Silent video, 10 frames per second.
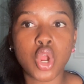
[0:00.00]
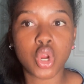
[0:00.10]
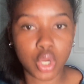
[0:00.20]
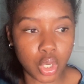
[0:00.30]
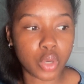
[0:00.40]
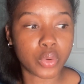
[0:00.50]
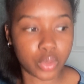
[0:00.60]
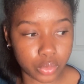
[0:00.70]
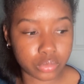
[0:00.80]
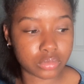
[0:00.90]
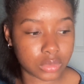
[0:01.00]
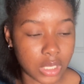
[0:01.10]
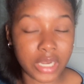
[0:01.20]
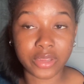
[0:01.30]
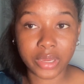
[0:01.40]
curl
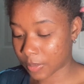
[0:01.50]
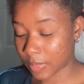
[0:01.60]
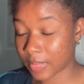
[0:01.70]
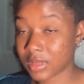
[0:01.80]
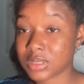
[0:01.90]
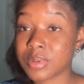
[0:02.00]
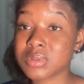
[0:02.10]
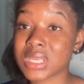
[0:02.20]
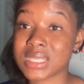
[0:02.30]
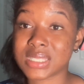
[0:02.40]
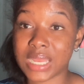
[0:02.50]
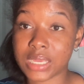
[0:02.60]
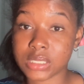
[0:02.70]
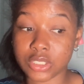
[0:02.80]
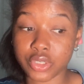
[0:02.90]
out of your hair. Some people say it
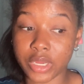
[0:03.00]
snags at your